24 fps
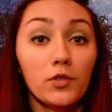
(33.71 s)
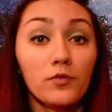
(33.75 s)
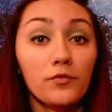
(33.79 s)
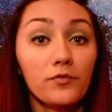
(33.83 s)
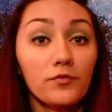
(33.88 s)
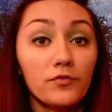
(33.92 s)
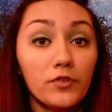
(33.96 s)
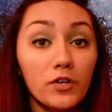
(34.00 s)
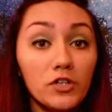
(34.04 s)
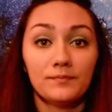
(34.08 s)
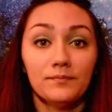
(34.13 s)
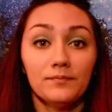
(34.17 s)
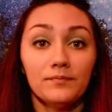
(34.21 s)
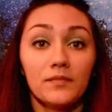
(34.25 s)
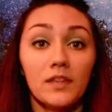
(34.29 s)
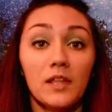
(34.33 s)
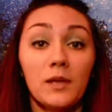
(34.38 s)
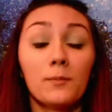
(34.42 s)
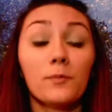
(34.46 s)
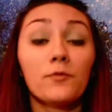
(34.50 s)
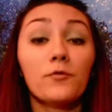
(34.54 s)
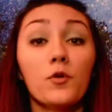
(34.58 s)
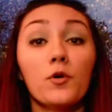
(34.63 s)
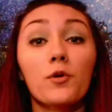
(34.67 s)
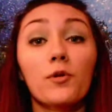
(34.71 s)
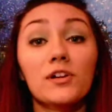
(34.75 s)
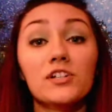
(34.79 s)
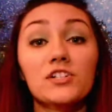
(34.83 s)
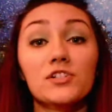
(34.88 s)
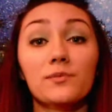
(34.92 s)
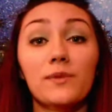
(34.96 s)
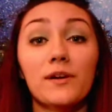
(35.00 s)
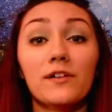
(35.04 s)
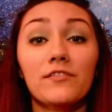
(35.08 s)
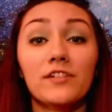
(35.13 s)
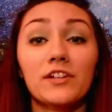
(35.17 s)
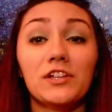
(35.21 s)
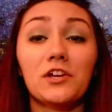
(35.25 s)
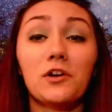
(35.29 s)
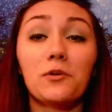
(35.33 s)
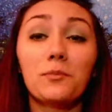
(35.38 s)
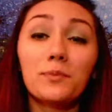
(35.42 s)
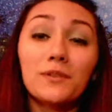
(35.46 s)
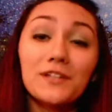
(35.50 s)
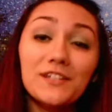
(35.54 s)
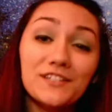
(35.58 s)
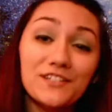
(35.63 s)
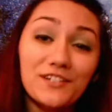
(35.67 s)
first before watching my video,
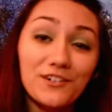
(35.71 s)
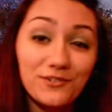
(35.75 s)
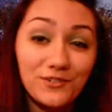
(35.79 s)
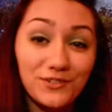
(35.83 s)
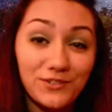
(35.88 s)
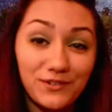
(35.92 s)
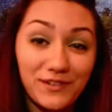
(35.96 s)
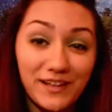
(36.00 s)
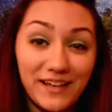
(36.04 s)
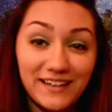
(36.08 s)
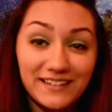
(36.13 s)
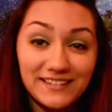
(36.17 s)
please go do that.